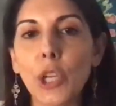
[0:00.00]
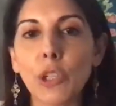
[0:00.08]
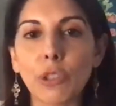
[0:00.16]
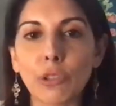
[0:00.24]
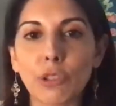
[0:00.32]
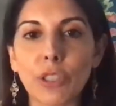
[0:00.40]

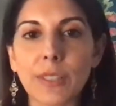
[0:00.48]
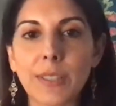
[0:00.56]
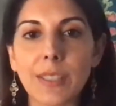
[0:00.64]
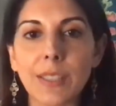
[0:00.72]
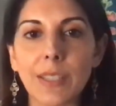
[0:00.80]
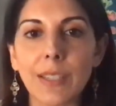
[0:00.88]
you're
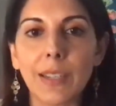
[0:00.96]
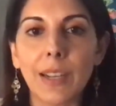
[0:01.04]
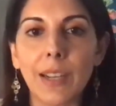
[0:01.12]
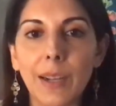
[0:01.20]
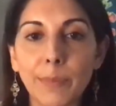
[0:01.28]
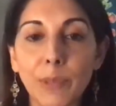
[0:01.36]
just,
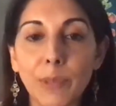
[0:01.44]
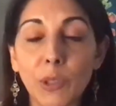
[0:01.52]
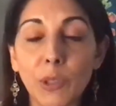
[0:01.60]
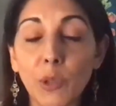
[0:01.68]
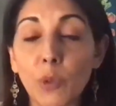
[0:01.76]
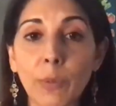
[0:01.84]
you're
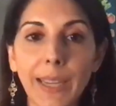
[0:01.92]
wide awake.